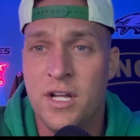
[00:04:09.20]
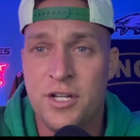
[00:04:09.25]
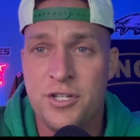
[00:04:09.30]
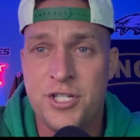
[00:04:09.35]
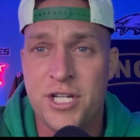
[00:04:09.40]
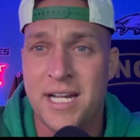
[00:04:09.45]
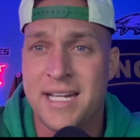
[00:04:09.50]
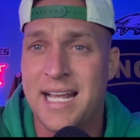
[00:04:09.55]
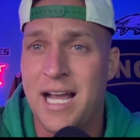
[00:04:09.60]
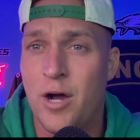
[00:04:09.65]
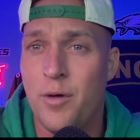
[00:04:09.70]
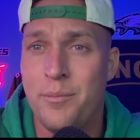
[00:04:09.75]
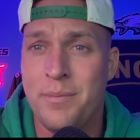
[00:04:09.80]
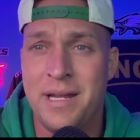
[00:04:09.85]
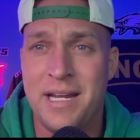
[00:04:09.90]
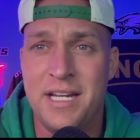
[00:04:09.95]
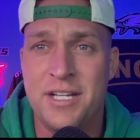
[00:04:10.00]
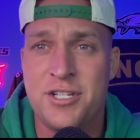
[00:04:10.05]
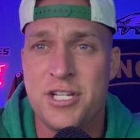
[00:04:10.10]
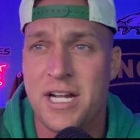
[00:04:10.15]
check out
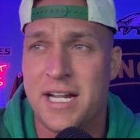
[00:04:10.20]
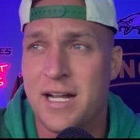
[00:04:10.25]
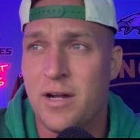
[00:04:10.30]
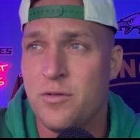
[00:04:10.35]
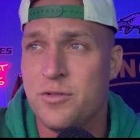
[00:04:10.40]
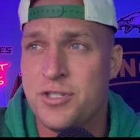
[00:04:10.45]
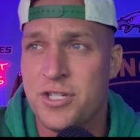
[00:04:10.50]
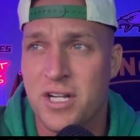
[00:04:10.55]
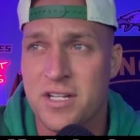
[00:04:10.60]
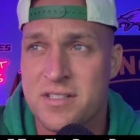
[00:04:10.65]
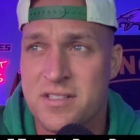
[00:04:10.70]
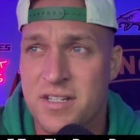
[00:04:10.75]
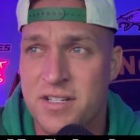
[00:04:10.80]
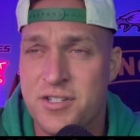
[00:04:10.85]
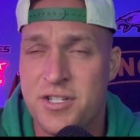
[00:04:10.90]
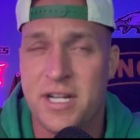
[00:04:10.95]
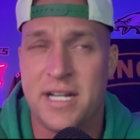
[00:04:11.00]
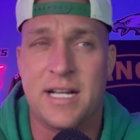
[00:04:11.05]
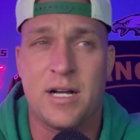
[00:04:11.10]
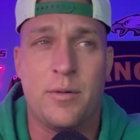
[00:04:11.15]
me, check out Justin,
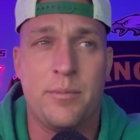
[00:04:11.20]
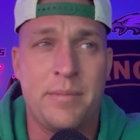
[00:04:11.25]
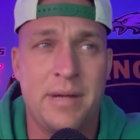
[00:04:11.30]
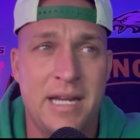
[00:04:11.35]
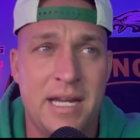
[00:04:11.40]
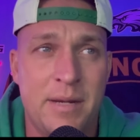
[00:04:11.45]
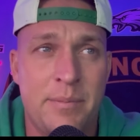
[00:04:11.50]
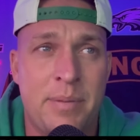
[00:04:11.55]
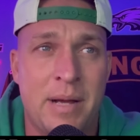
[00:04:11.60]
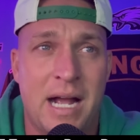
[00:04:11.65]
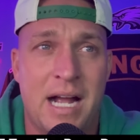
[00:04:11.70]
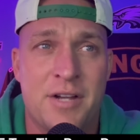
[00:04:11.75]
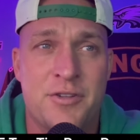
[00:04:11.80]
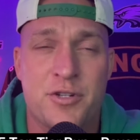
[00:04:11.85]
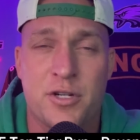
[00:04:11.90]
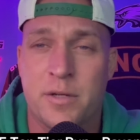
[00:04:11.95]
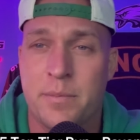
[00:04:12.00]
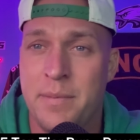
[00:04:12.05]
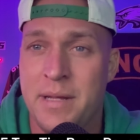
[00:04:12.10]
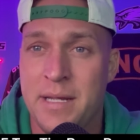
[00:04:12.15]
check out me,
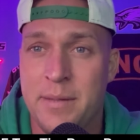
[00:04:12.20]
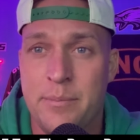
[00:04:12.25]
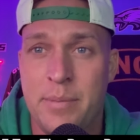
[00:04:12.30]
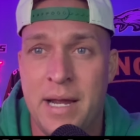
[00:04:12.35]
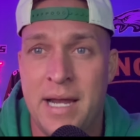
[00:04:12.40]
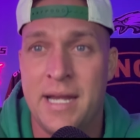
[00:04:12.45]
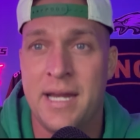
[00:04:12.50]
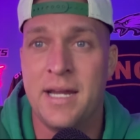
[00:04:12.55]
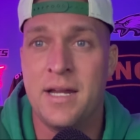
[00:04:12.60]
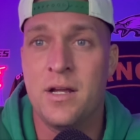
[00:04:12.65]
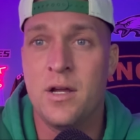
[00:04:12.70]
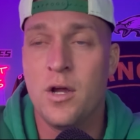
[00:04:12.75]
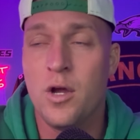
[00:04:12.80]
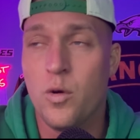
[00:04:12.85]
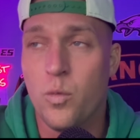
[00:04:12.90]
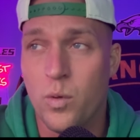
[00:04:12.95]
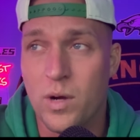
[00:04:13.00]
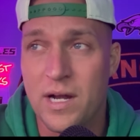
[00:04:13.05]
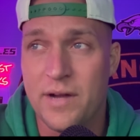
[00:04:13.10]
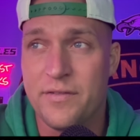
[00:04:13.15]
Patrick, me, Benny,
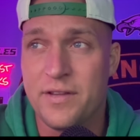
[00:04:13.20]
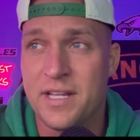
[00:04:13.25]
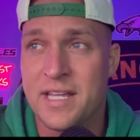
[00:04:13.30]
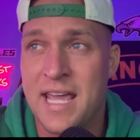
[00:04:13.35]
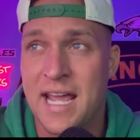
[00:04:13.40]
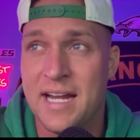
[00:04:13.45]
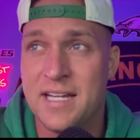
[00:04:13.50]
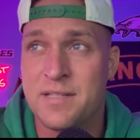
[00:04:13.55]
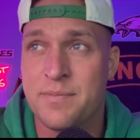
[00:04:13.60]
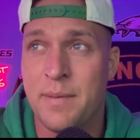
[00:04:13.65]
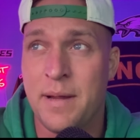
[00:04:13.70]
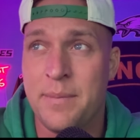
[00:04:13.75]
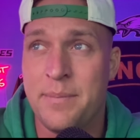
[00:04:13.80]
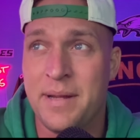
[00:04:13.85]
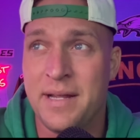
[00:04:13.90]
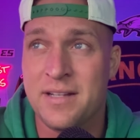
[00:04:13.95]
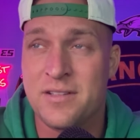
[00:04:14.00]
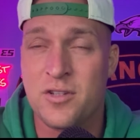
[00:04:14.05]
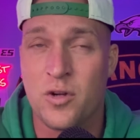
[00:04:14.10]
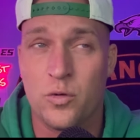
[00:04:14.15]
whatever the case may
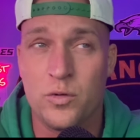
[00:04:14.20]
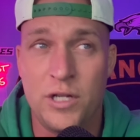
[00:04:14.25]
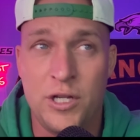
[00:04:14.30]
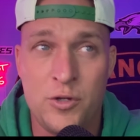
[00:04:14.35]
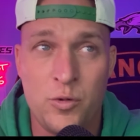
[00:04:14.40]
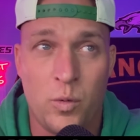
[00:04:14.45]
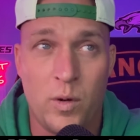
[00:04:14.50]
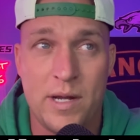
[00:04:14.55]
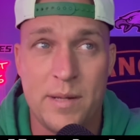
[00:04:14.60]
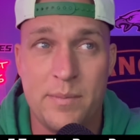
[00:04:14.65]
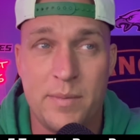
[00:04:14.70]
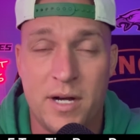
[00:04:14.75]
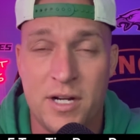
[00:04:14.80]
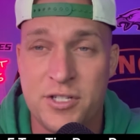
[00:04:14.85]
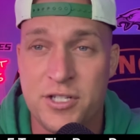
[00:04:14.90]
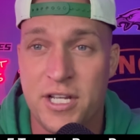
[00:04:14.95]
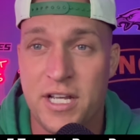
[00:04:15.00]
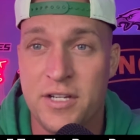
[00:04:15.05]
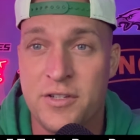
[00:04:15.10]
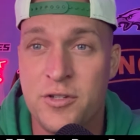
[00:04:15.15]
be. It's only
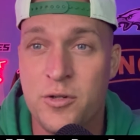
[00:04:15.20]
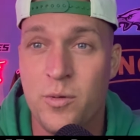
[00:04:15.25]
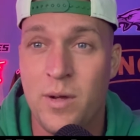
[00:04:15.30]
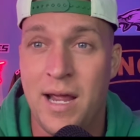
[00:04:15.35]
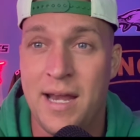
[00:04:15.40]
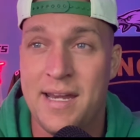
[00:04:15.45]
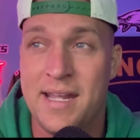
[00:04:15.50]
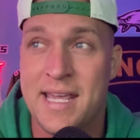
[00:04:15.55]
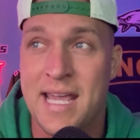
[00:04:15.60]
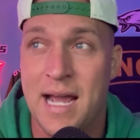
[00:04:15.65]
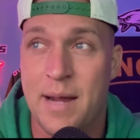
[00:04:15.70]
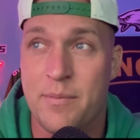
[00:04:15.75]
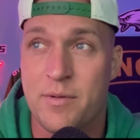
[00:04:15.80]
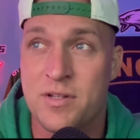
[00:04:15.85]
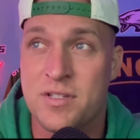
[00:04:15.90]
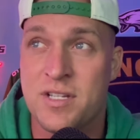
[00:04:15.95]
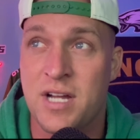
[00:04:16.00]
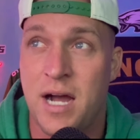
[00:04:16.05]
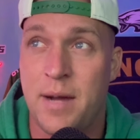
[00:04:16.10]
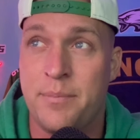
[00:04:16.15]
$20. You get 2
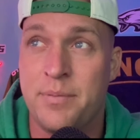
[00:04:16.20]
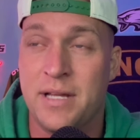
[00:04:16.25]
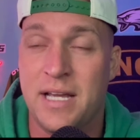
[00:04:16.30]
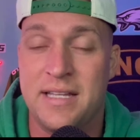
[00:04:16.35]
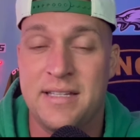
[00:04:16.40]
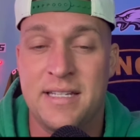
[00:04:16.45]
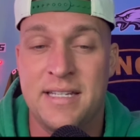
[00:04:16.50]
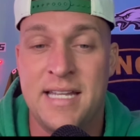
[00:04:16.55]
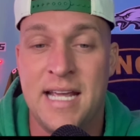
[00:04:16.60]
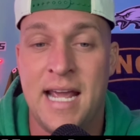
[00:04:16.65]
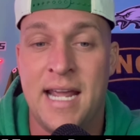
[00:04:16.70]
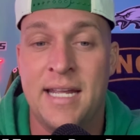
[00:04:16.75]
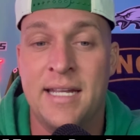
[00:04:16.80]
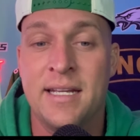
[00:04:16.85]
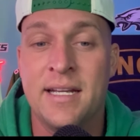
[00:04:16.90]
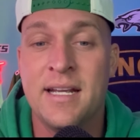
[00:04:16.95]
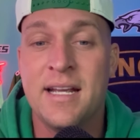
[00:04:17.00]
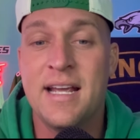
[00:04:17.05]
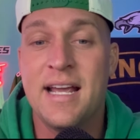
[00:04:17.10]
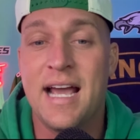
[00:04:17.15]
handicappers, top play of the
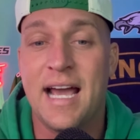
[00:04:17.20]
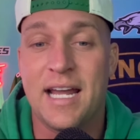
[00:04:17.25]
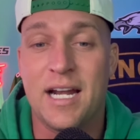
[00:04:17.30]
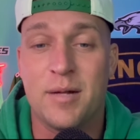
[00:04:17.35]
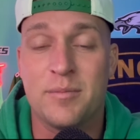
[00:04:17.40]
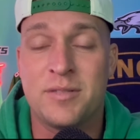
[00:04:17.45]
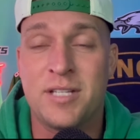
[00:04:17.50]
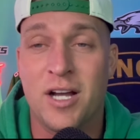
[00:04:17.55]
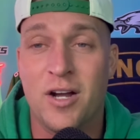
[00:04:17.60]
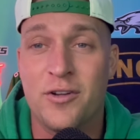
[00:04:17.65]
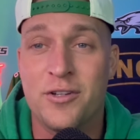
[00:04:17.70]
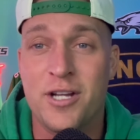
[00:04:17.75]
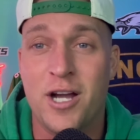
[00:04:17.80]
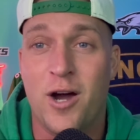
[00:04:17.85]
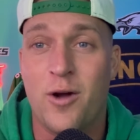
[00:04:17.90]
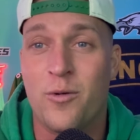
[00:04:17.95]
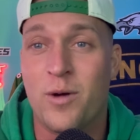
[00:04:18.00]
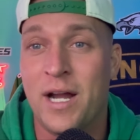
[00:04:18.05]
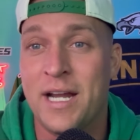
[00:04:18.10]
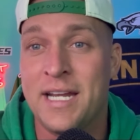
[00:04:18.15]
day. And I'm telling
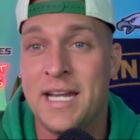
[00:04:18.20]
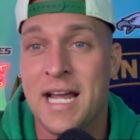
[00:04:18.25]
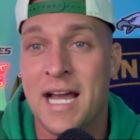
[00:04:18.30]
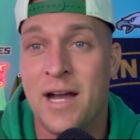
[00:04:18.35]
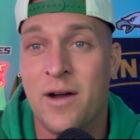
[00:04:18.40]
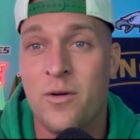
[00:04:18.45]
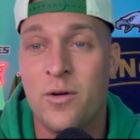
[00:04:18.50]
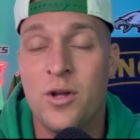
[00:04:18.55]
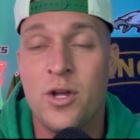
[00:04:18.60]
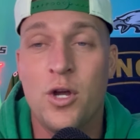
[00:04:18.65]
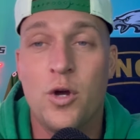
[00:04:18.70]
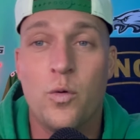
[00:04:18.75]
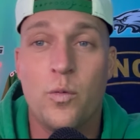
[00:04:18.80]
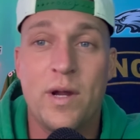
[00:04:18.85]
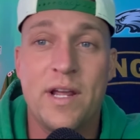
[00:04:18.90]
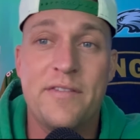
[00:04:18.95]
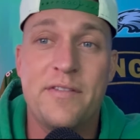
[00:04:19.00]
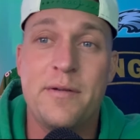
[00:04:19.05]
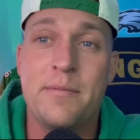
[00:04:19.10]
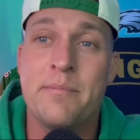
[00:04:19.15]
y'all right now,
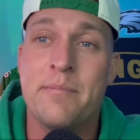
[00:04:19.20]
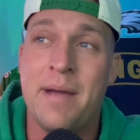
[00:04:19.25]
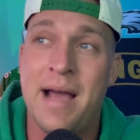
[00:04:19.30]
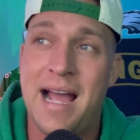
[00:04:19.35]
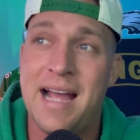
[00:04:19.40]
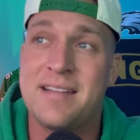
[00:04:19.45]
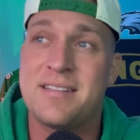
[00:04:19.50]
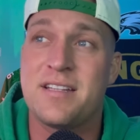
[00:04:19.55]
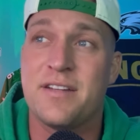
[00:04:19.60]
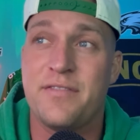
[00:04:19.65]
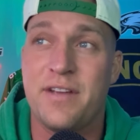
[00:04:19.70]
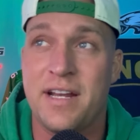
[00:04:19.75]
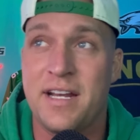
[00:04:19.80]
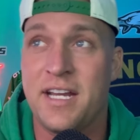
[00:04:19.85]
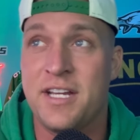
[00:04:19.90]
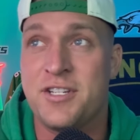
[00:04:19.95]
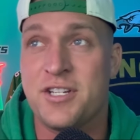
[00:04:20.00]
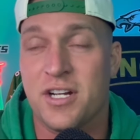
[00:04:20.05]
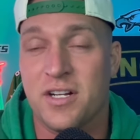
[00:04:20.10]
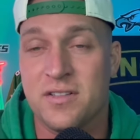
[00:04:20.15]
we have a massive
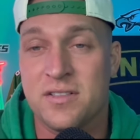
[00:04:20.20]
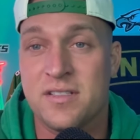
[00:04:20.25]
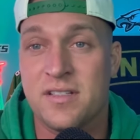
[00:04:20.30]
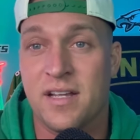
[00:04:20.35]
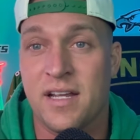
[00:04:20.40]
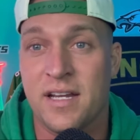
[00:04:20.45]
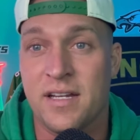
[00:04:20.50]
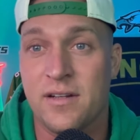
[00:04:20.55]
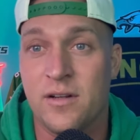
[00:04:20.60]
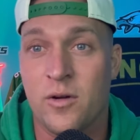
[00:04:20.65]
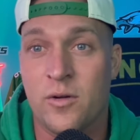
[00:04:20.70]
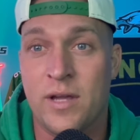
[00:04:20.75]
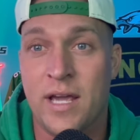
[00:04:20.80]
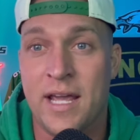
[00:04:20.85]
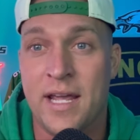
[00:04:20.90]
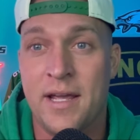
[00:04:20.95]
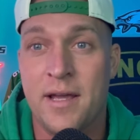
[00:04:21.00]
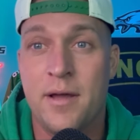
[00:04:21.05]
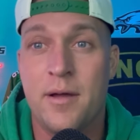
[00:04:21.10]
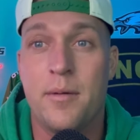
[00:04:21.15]
NHL slate,
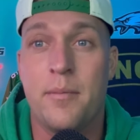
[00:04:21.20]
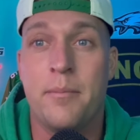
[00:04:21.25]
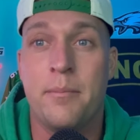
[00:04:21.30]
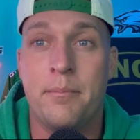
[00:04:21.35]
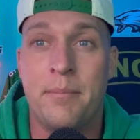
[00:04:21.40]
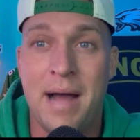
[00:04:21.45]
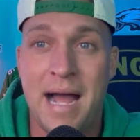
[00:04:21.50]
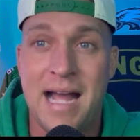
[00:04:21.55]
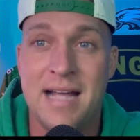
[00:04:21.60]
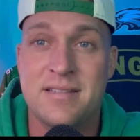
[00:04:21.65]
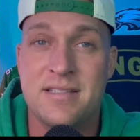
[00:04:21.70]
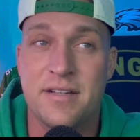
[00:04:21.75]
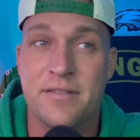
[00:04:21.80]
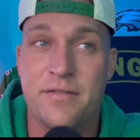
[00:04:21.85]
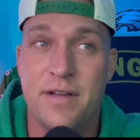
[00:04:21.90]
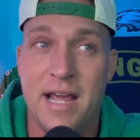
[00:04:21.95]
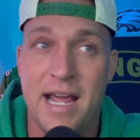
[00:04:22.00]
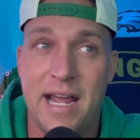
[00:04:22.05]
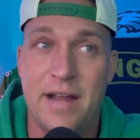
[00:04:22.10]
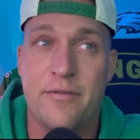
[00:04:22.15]
okay?
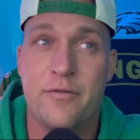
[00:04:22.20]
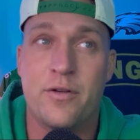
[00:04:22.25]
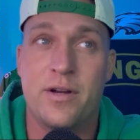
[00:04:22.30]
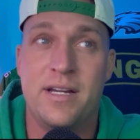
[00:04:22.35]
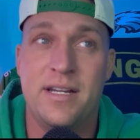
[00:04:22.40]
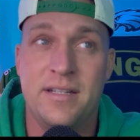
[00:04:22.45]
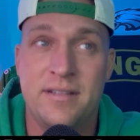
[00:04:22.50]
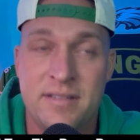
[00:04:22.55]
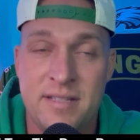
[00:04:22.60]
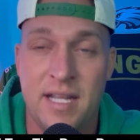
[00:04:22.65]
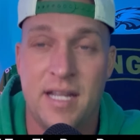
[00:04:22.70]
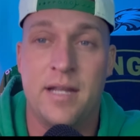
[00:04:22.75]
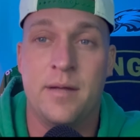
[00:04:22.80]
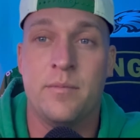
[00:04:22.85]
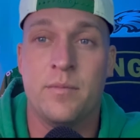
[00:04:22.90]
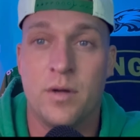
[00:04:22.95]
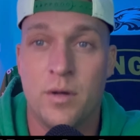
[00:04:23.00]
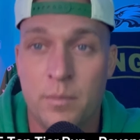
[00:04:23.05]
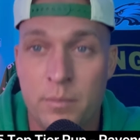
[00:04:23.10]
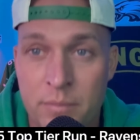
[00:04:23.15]
Massive. Every
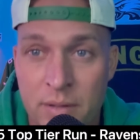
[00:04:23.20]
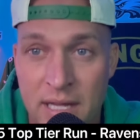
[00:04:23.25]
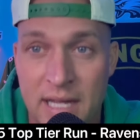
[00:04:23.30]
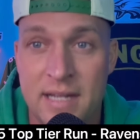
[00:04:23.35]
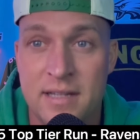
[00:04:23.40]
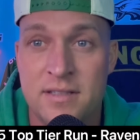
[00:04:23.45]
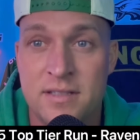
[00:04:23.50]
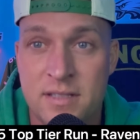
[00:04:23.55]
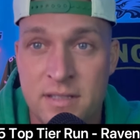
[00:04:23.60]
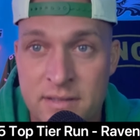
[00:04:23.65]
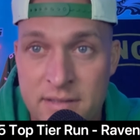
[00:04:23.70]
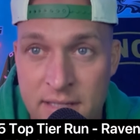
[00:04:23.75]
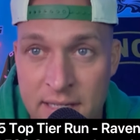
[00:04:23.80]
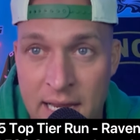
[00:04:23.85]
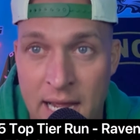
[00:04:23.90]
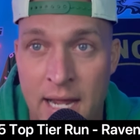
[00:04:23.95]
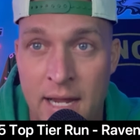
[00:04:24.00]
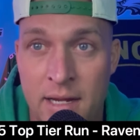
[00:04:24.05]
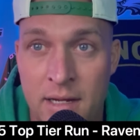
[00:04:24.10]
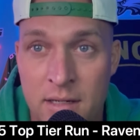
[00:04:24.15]
team plays
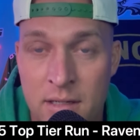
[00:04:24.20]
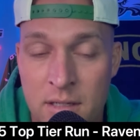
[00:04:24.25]
today.